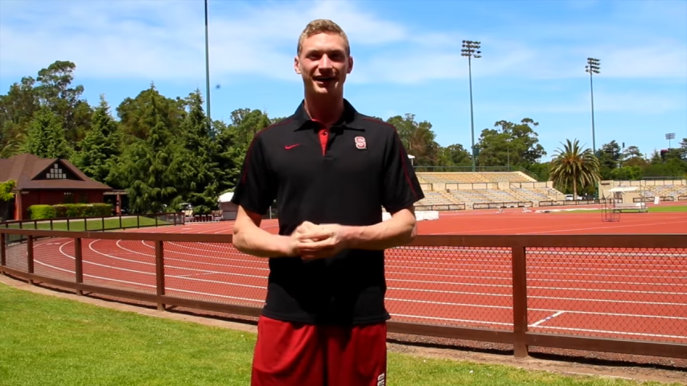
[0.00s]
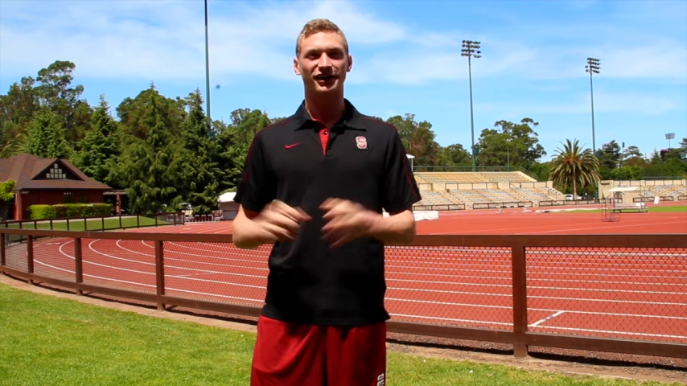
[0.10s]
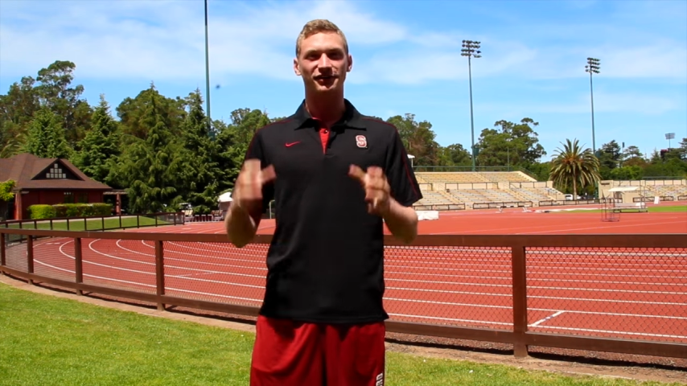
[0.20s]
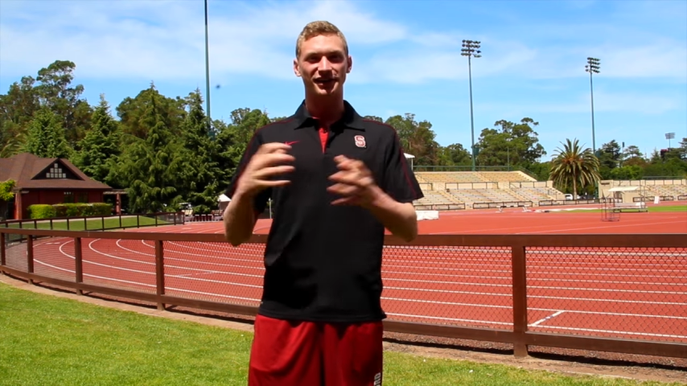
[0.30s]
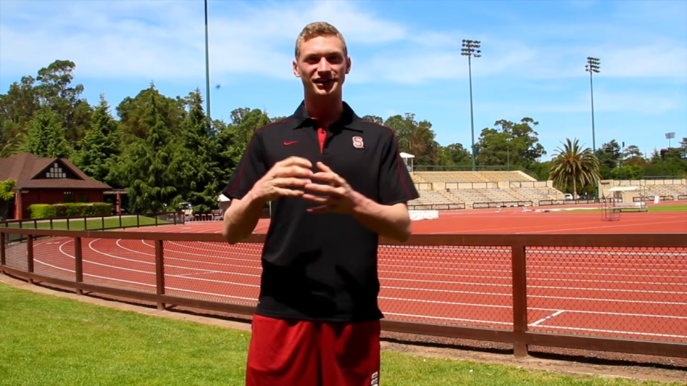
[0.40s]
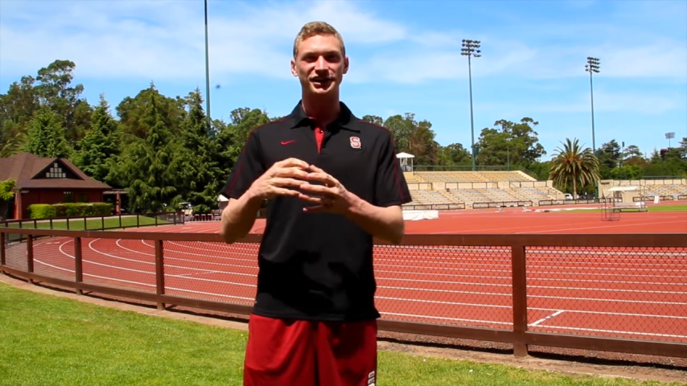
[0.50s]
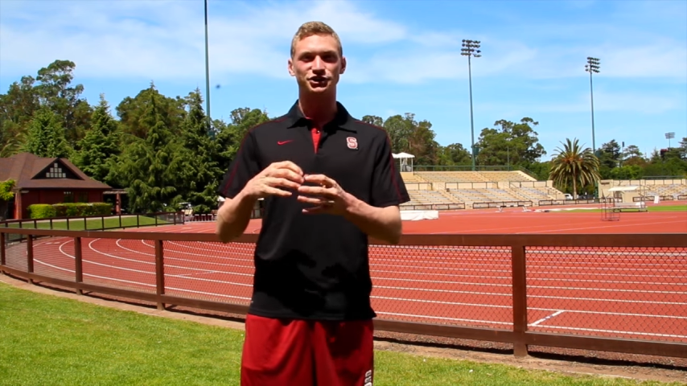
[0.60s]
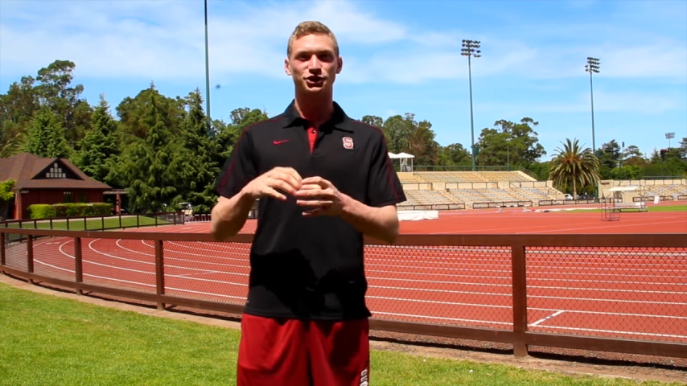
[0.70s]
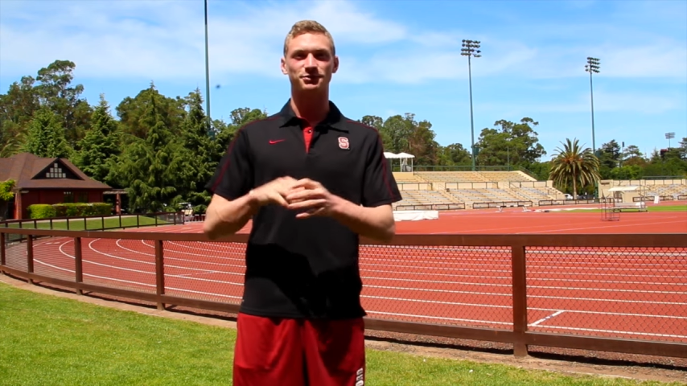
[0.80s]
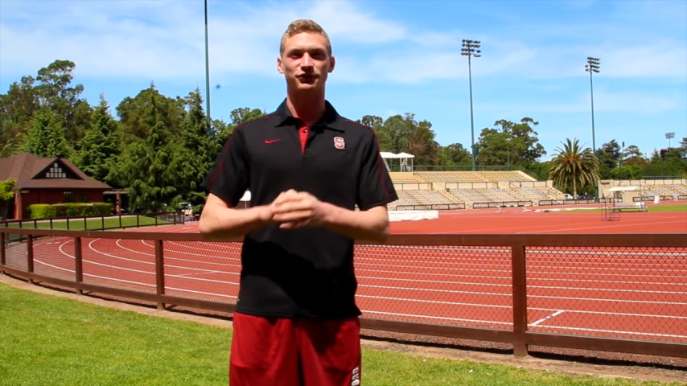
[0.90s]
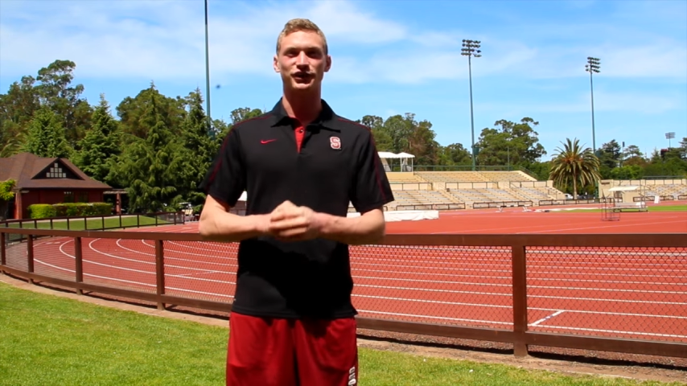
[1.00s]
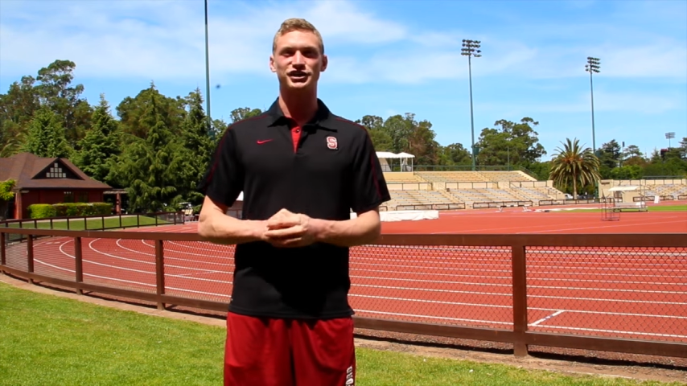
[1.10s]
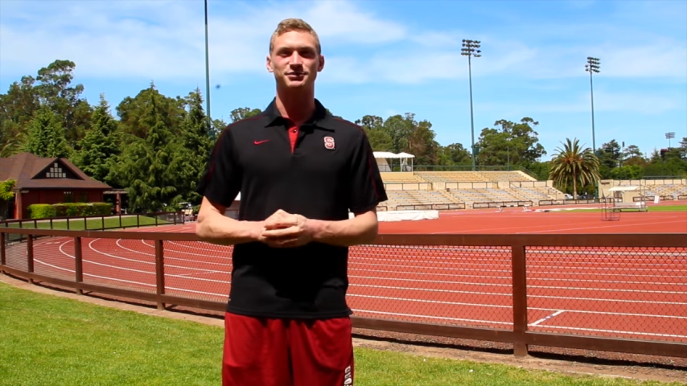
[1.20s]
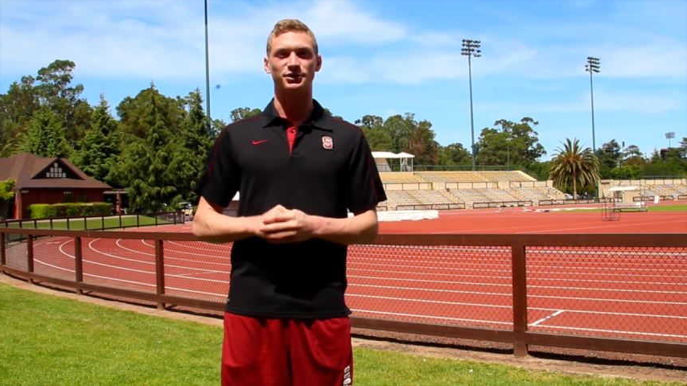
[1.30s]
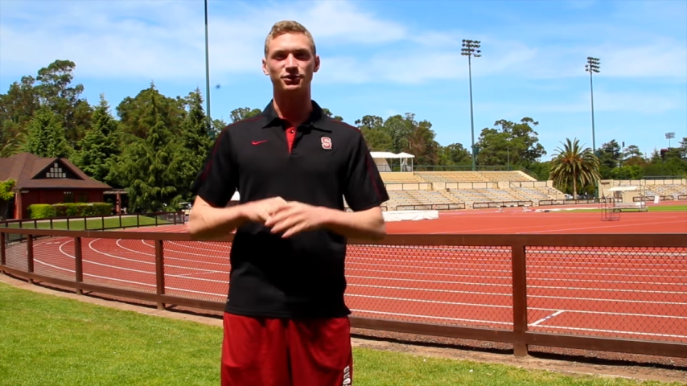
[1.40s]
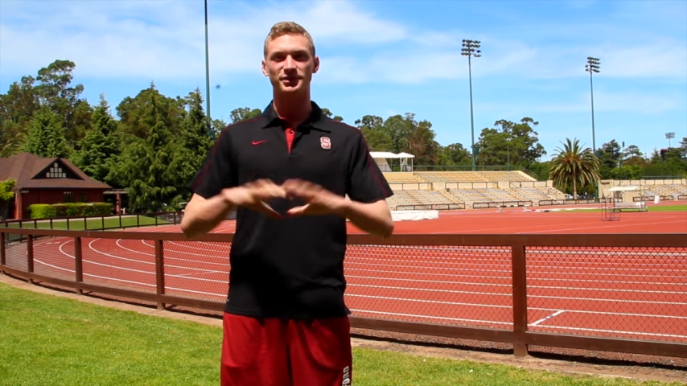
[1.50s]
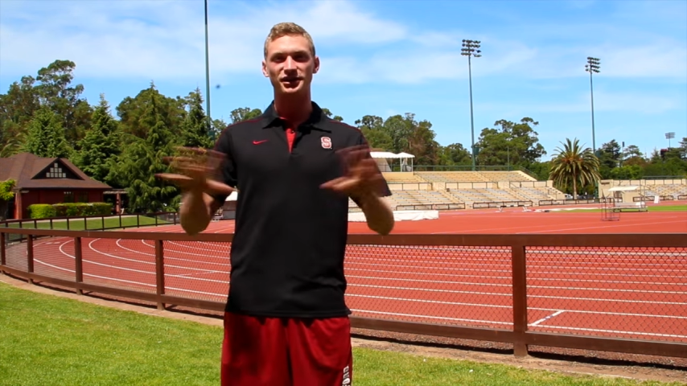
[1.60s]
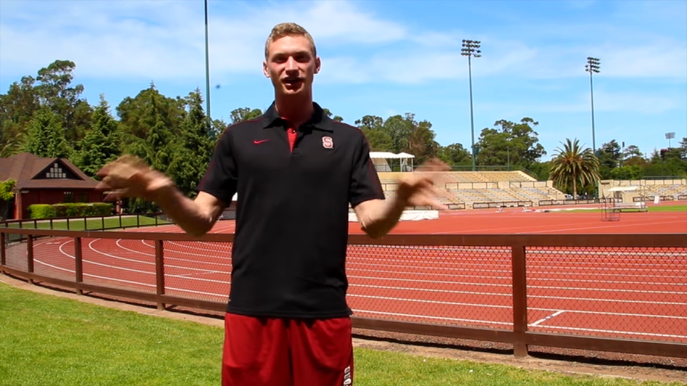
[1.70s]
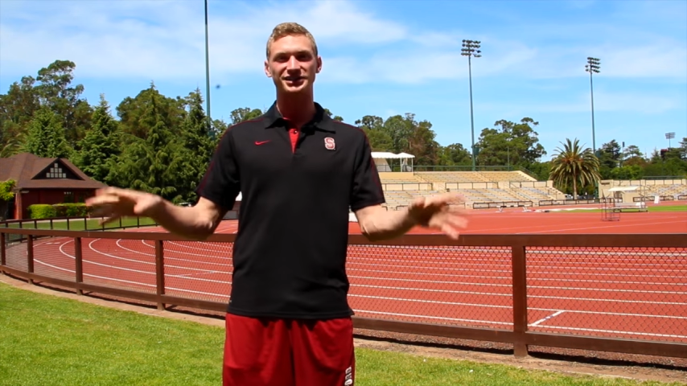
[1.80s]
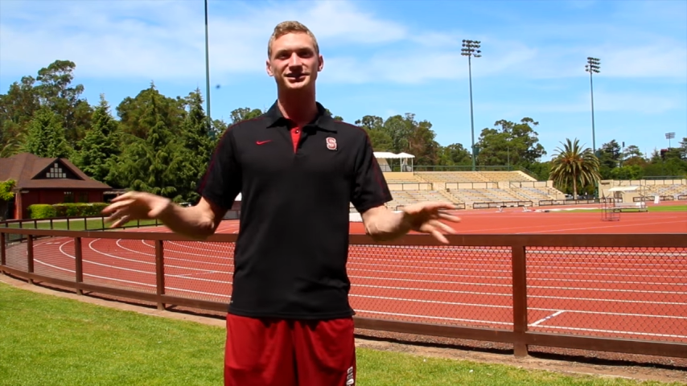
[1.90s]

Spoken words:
I kind of had a niche group of friends, but it would have been nice